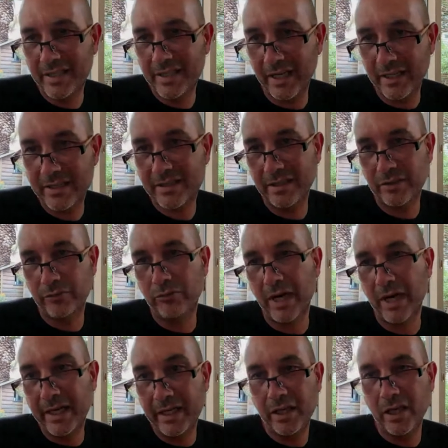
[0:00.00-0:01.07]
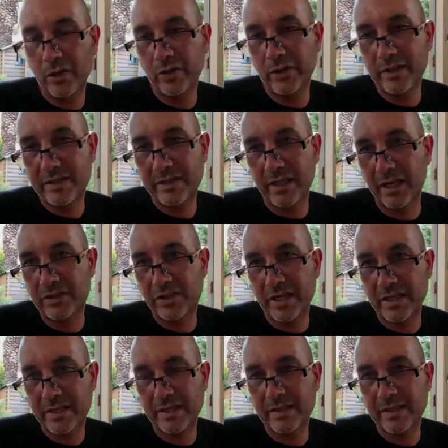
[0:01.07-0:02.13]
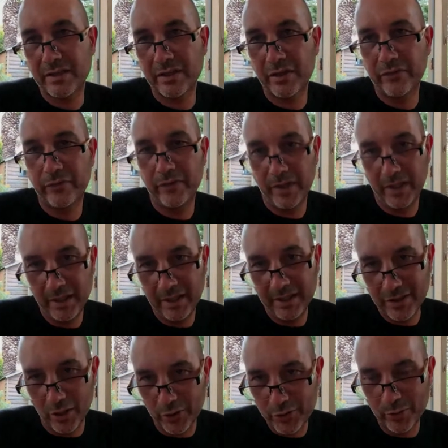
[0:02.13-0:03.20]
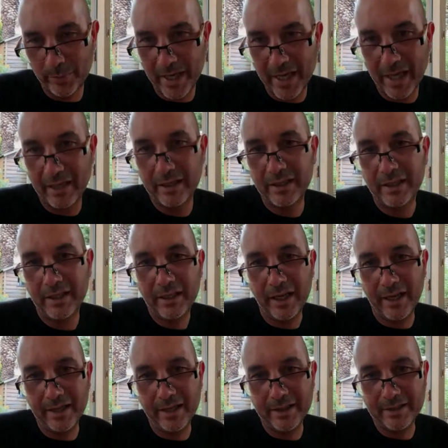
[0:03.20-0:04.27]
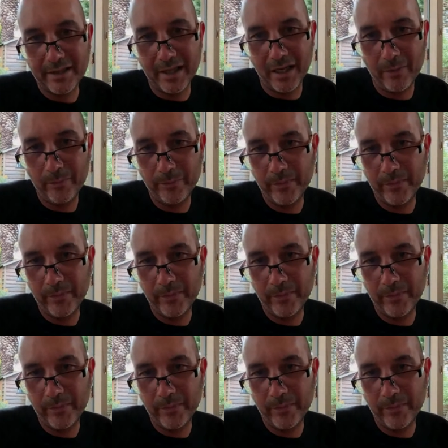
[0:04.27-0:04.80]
their text into radio, as Jess has sort of told you about, and